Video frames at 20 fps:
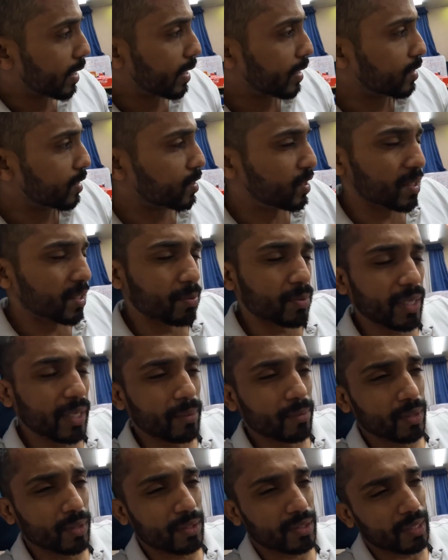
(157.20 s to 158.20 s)
and ship's
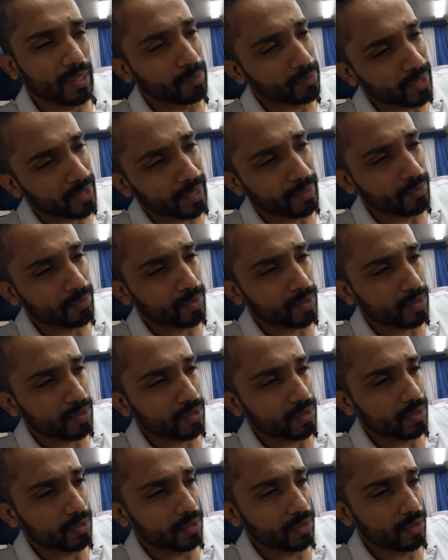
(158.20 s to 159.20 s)
cameras sometimes
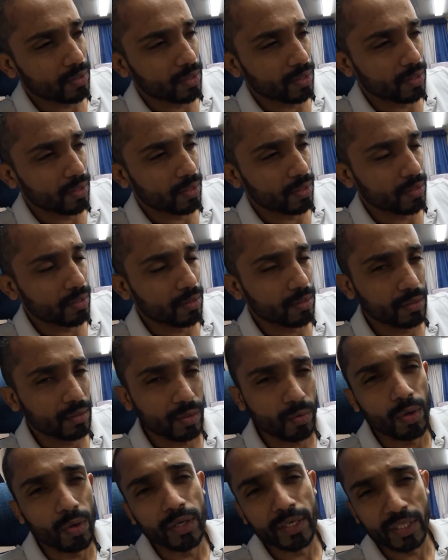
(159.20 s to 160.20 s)
uh, the
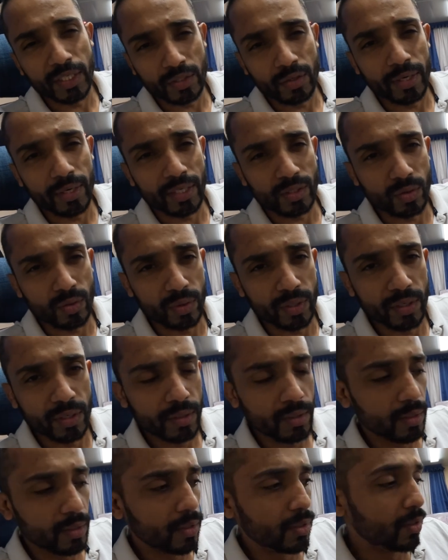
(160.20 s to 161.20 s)
quality is not as good.
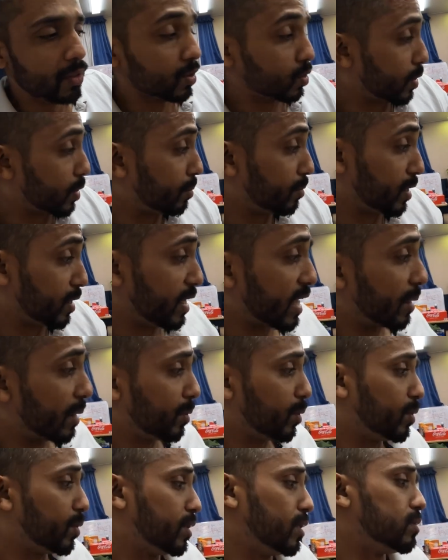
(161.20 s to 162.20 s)
So I'm really
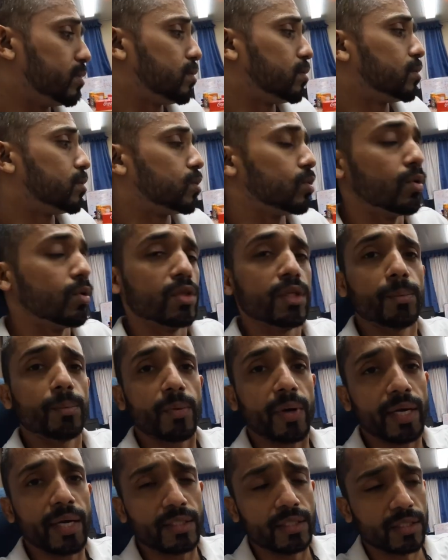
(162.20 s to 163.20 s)
happy with this. So the
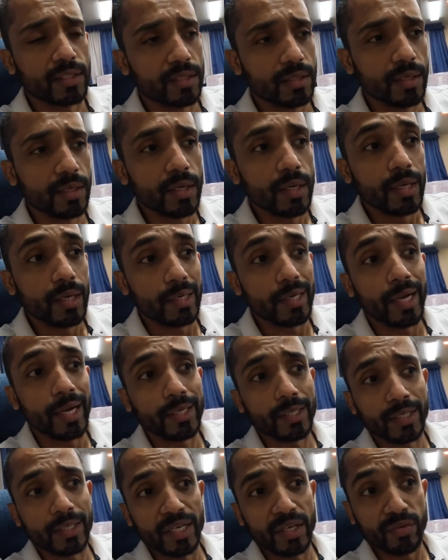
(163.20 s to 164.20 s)
price is
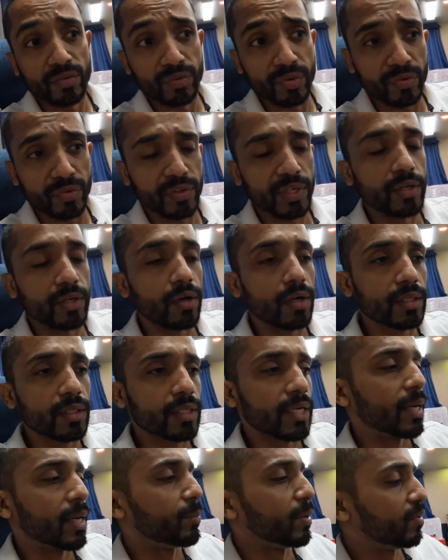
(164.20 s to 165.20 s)
$950
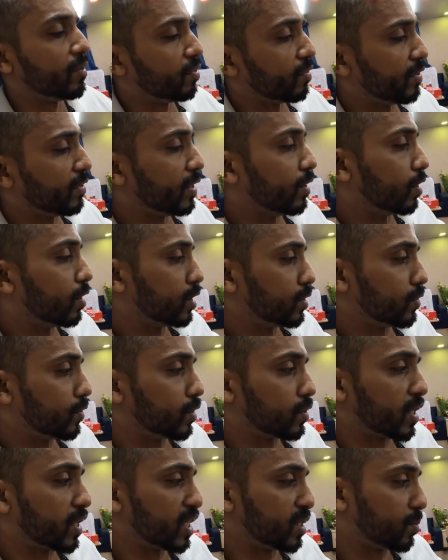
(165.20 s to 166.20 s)
and I paid $50 for
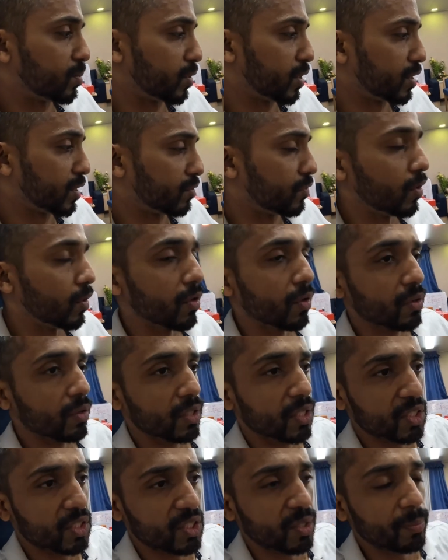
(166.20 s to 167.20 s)
transportation for
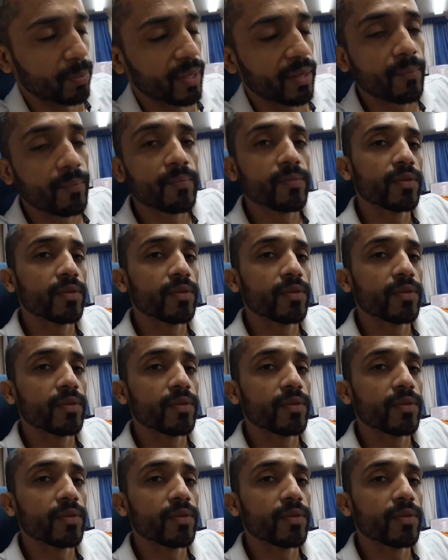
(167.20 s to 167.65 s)
the shipping.